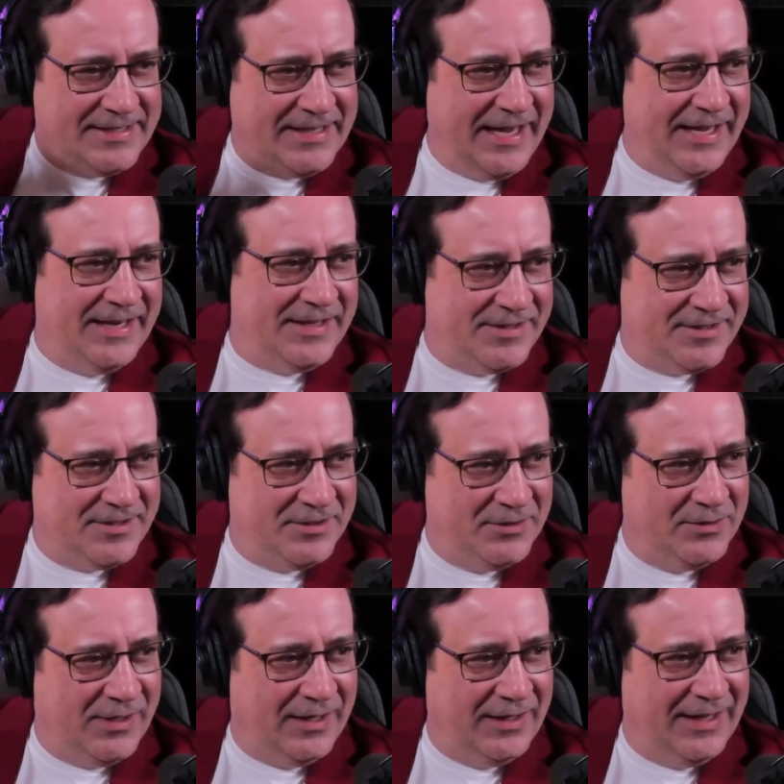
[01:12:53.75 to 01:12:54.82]
say it
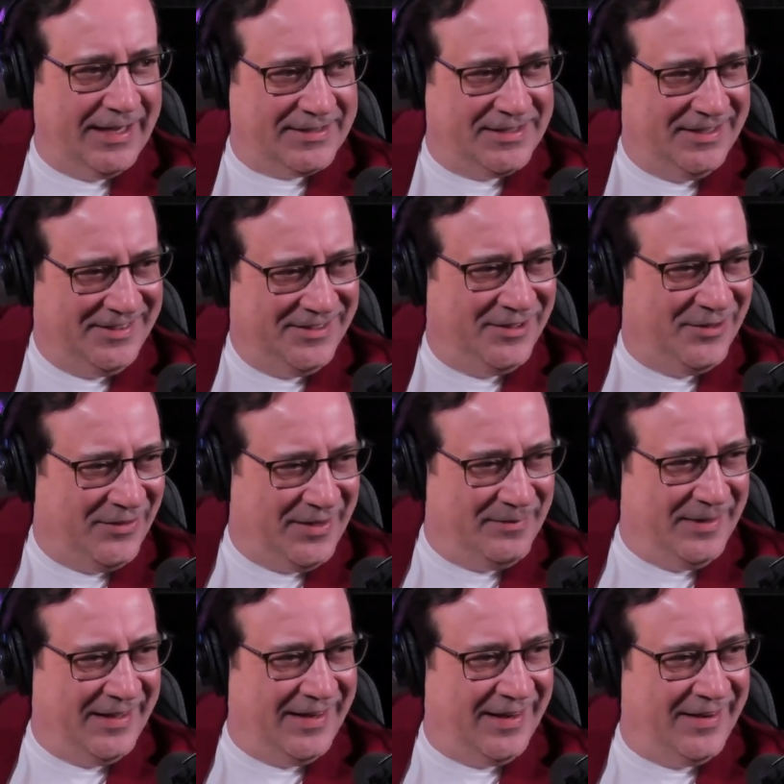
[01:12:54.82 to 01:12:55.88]
into Alexa. Do you know what I
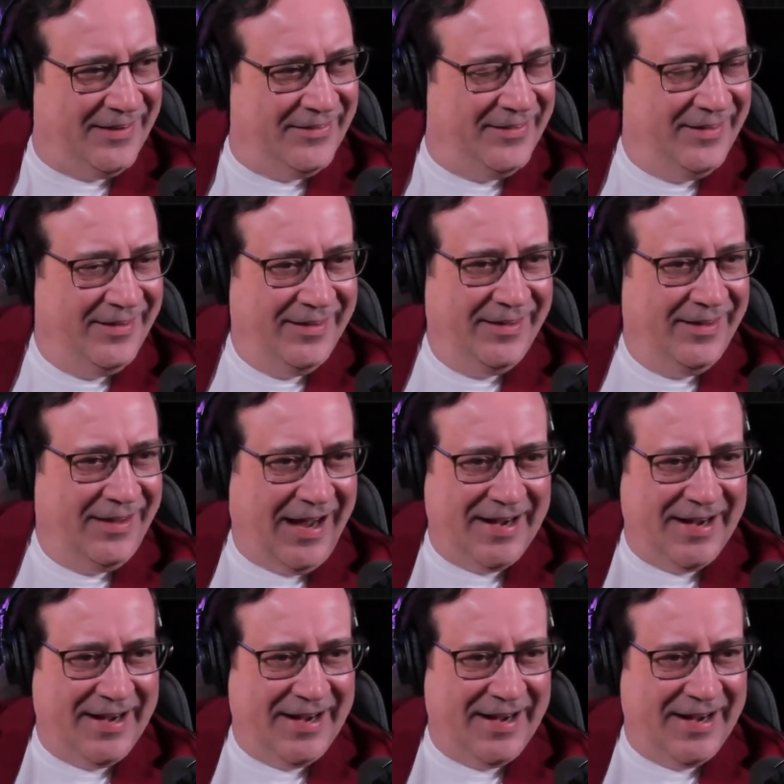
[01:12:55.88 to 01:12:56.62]
mean? Right. I don't. Oh, yeah.